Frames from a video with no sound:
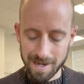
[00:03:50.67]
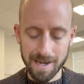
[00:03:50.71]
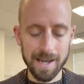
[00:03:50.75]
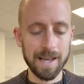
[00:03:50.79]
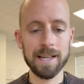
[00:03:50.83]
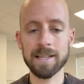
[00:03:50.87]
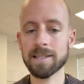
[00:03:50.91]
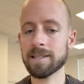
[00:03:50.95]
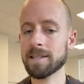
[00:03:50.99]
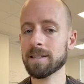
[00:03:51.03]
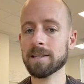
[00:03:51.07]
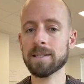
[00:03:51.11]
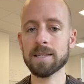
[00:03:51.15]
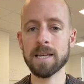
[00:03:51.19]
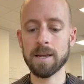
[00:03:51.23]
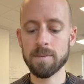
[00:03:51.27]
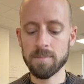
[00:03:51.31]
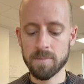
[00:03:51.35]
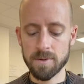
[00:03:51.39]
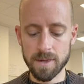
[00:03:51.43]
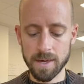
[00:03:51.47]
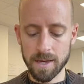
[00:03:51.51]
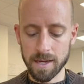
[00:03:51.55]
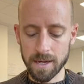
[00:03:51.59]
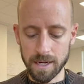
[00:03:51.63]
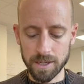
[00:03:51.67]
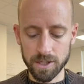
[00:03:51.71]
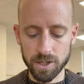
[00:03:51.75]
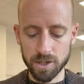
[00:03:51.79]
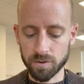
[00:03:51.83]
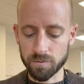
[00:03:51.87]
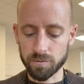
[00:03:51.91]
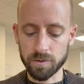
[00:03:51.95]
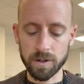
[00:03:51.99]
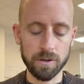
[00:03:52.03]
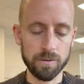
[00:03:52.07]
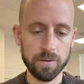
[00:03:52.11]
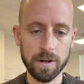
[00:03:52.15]
It's the same thing, I just
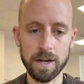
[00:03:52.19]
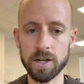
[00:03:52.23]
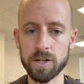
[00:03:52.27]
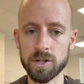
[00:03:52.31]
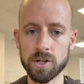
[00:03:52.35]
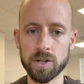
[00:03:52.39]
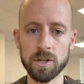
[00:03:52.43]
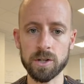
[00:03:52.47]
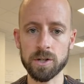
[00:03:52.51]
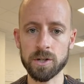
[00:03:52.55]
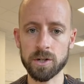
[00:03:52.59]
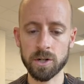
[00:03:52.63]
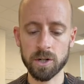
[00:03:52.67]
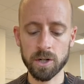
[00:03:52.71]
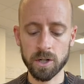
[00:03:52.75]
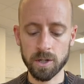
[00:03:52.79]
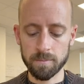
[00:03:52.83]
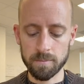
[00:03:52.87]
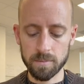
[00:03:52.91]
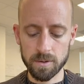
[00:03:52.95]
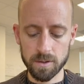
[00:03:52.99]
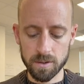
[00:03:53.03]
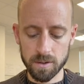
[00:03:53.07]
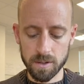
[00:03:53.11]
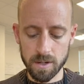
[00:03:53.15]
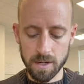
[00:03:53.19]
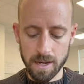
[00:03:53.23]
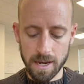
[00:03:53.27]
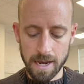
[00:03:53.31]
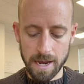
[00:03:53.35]
rearranged the terms.